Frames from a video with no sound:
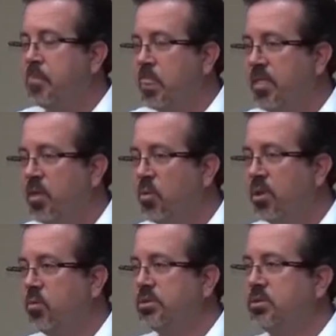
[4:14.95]
And then one of
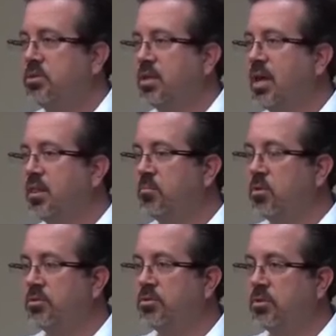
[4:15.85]
the ones that's kind of the
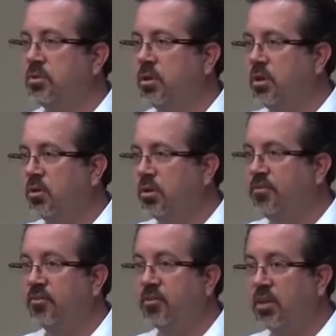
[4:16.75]
most
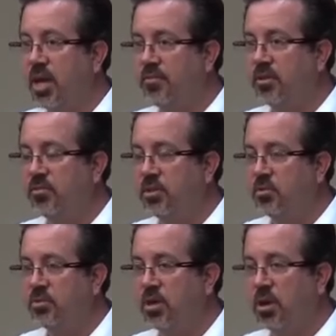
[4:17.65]
horrific for a lot of
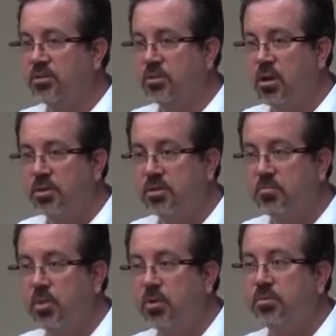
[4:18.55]
individuals, it also causes
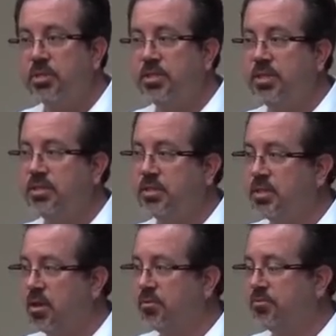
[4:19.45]
bone disease
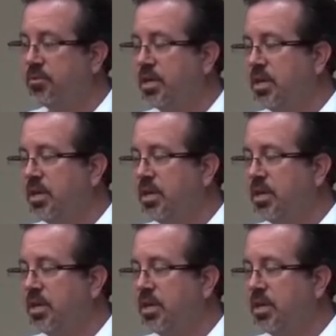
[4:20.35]
itself.